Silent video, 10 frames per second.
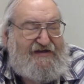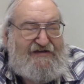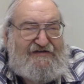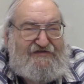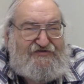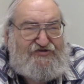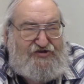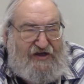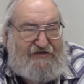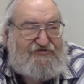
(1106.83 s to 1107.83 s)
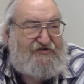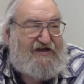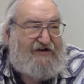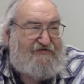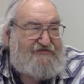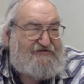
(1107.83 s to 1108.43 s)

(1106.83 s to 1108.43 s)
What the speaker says: It is changing our